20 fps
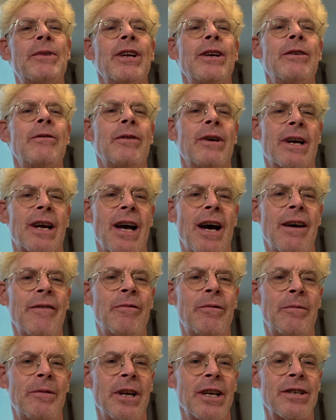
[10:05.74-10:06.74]
into a guy
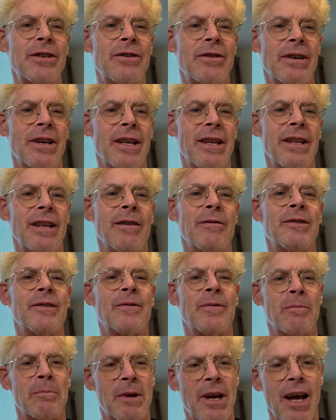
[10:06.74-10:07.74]
from yesterday that was
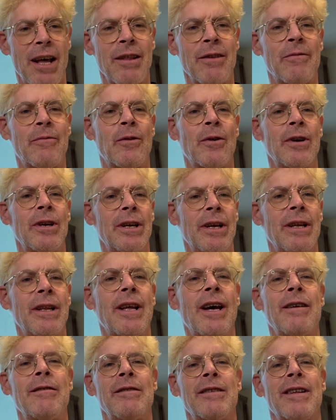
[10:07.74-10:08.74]
from California,
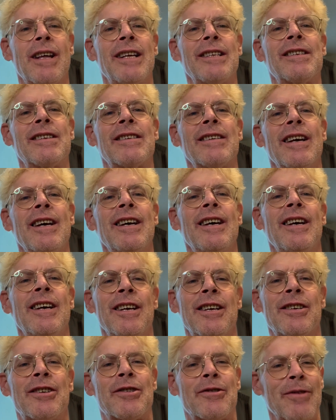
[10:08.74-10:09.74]
and that's
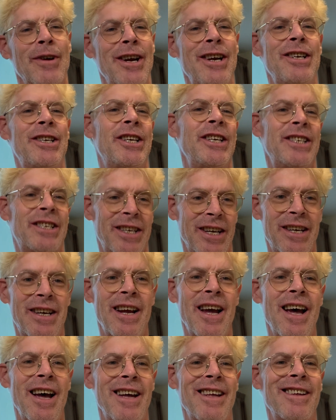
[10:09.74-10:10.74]
strange. He said,
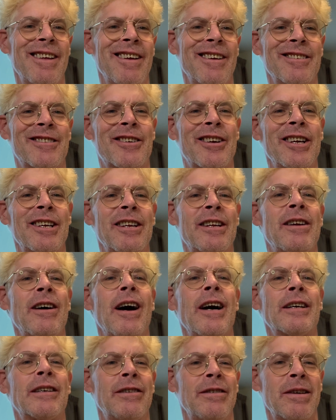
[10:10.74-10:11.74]
yeah, it's good to
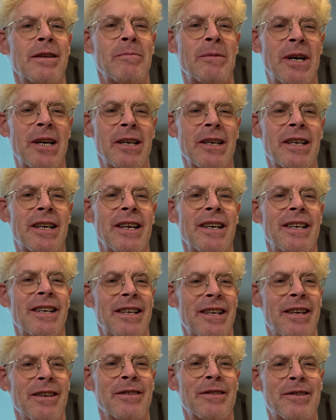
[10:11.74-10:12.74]
talk to an American.
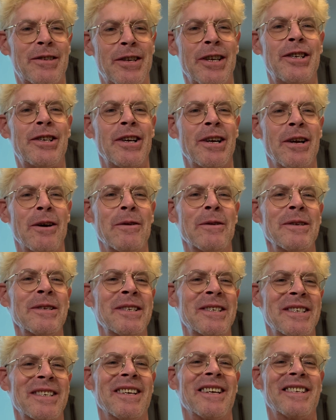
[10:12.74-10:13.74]
He goes, did you
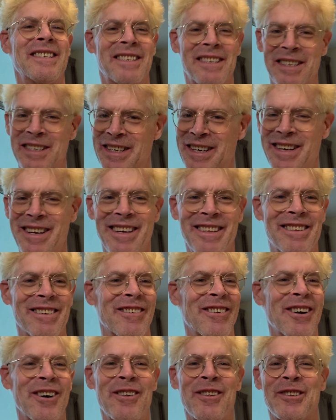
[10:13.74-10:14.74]
notice? And I said, yeah,
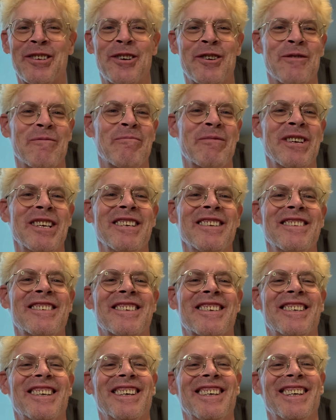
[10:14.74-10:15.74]
they're all Europeans
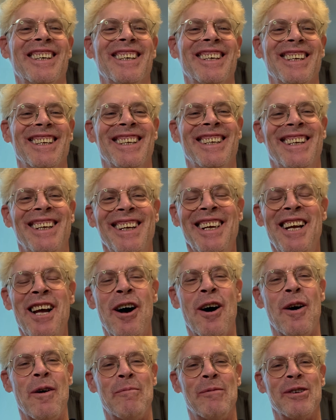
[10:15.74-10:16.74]
here,
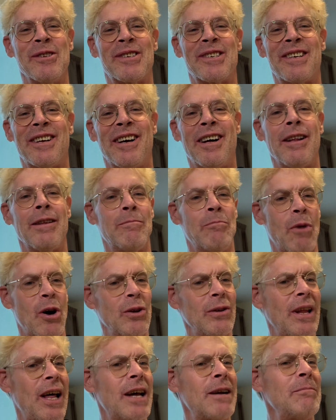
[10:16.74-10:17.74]
almost all. And a
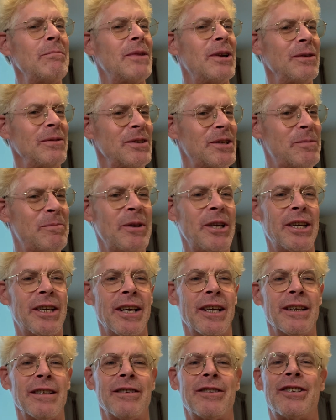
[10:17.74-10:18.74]
lot of them don't speak
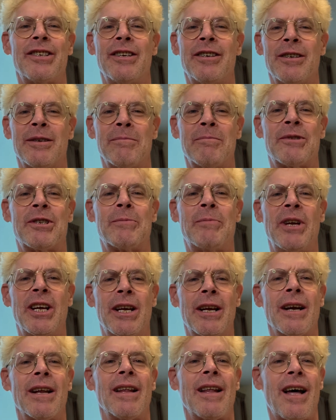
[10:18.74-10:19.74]
English. You hear them
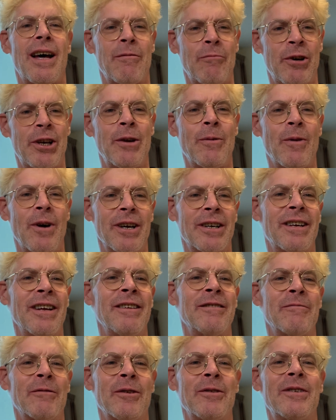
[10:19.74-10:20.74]
speaking a lot. When you walk
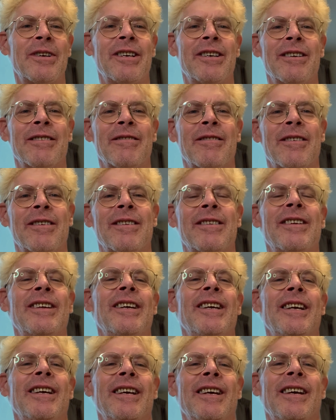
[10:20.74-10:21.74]
down the road, you hear
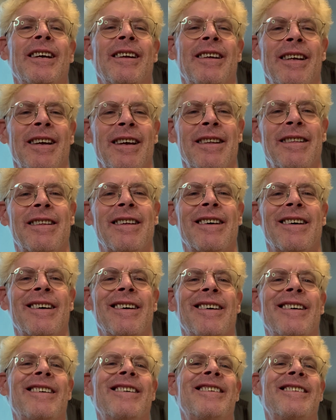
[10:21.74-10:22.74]

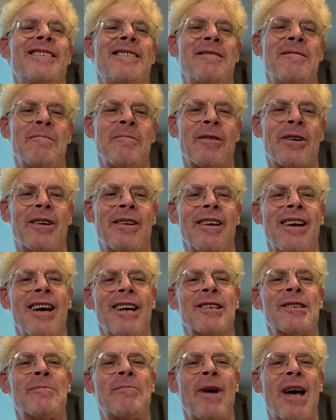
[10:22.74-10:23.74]
the
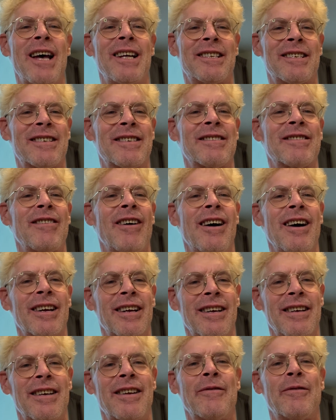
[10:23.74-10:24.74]
expats
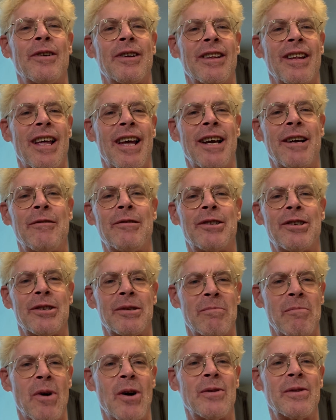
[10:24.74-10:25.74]
talking different languages.
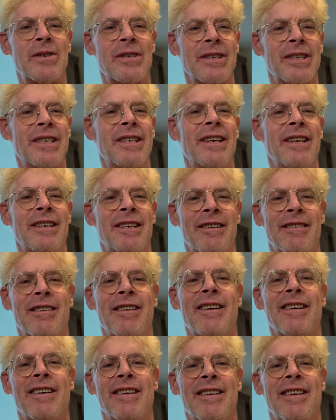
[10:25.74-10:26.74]
Mostly you
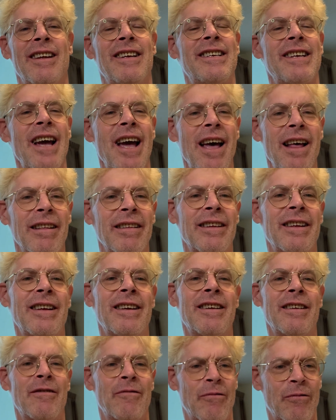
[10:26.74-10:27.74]
hear
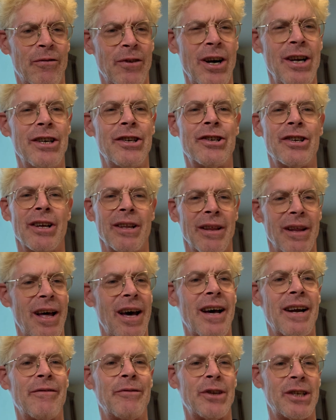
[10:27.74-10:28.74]
Italian and French, a
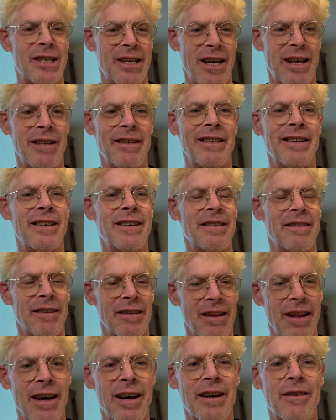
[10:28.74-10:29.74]
lot of Italian and
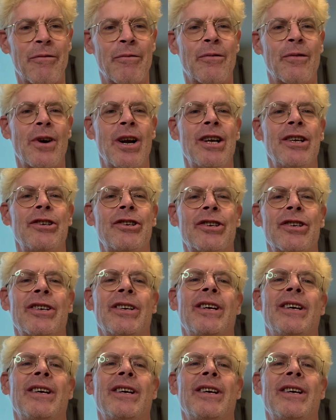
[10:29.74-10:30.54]
a lot of French,